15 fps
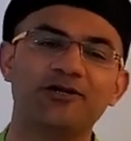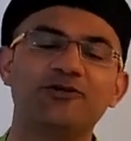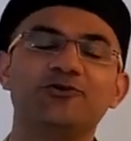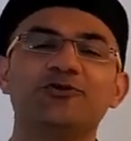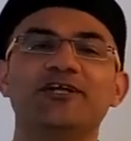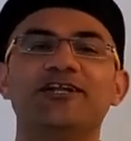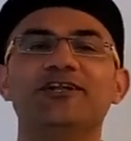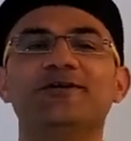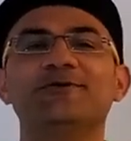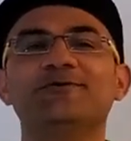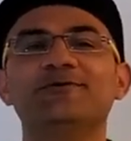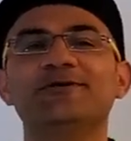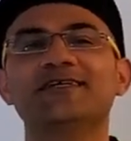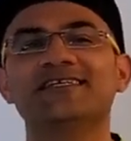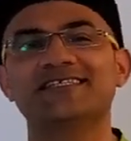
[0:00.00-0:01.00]
to the
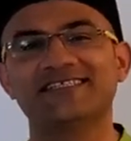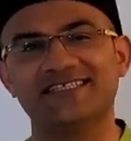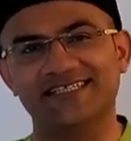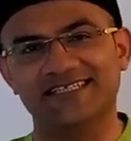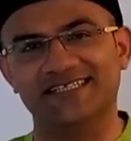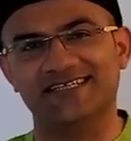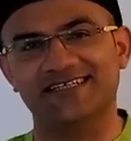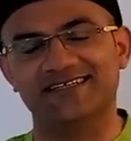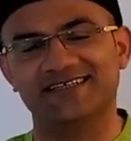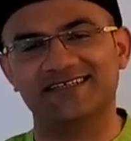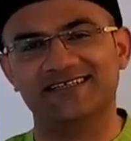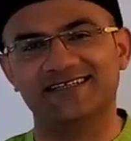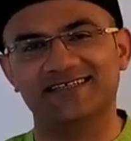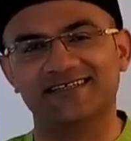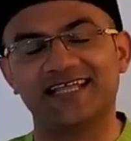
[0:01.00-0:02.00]
new season.
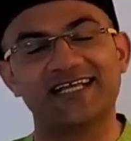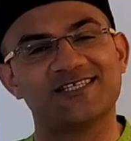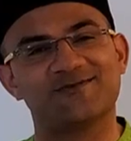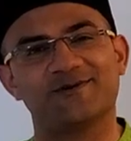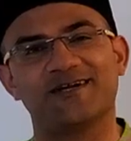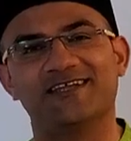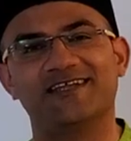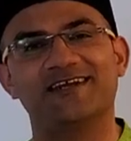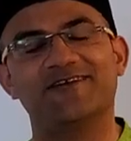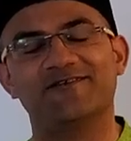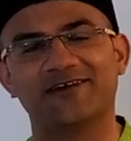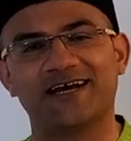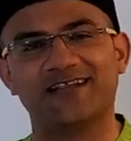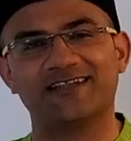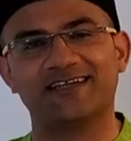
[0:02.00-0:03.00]
That's what the
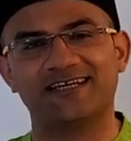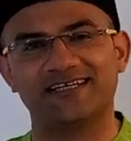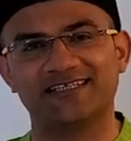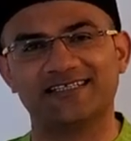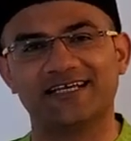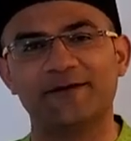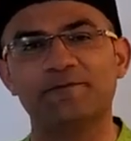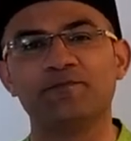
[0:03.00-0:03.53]
Navaratri is.